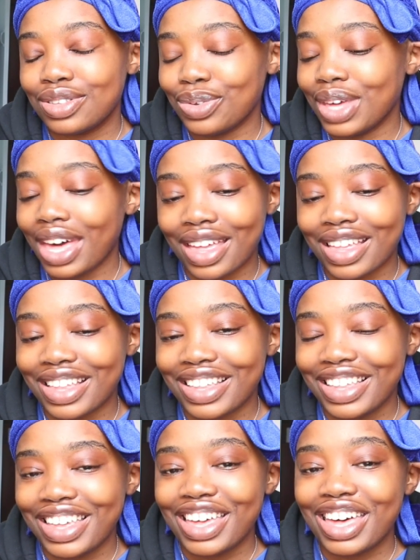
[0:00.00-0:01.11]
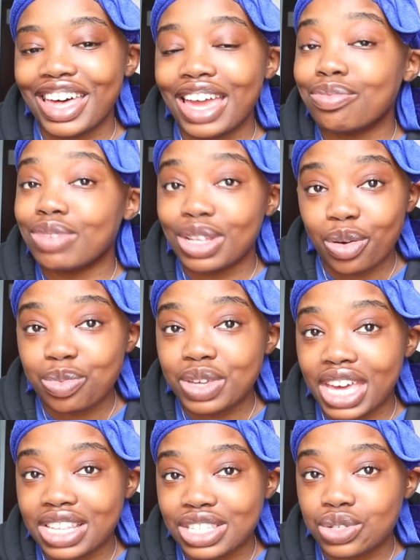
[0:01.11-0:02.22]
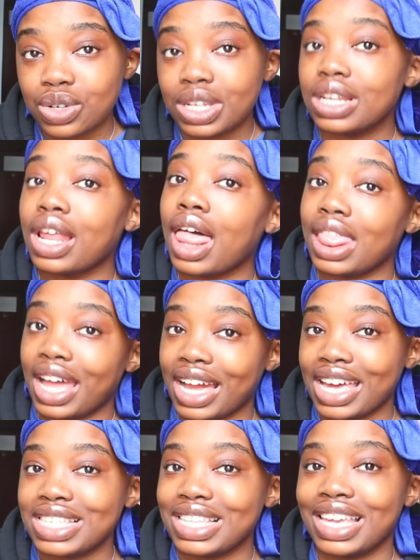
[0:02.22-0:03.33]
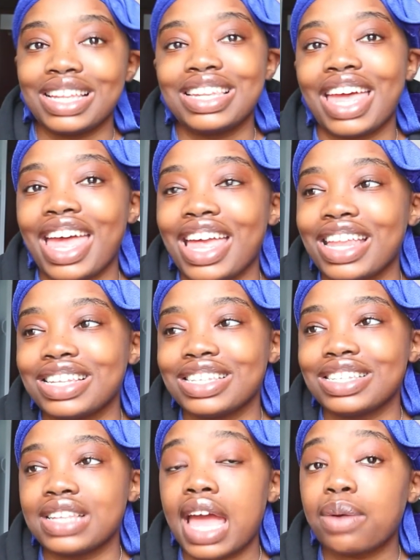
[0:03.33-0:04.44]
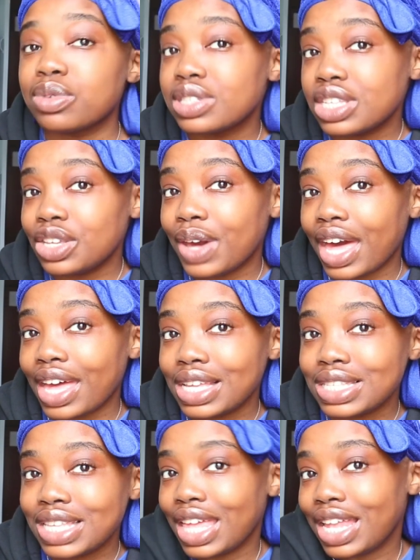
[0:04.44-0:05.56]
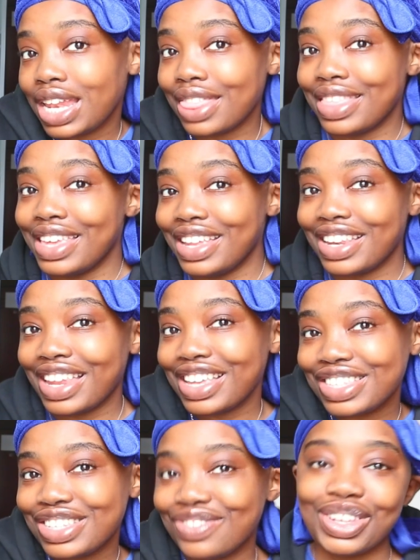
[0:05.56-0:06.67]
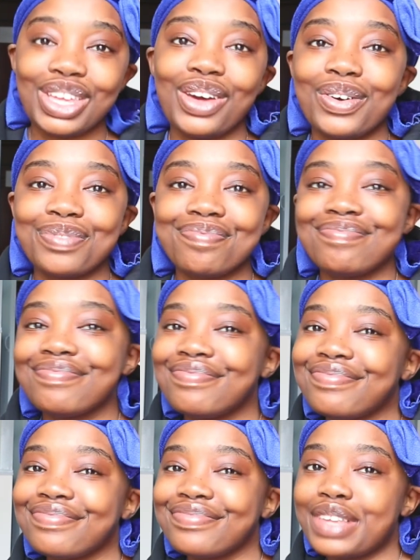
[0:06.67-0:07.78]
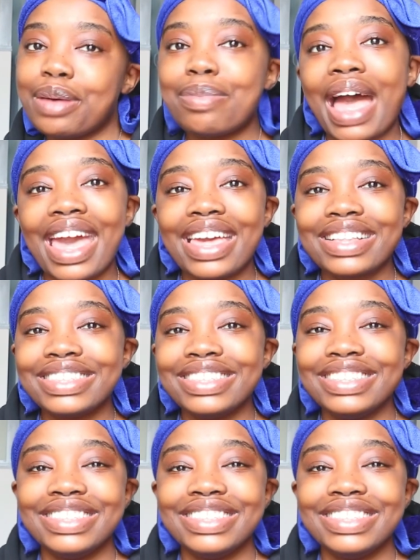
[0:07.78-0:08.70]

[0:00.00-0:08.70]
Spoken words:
So yeah, I really hope you guys enjoyed it, like I said, and I will see you guys in the next video. Bye.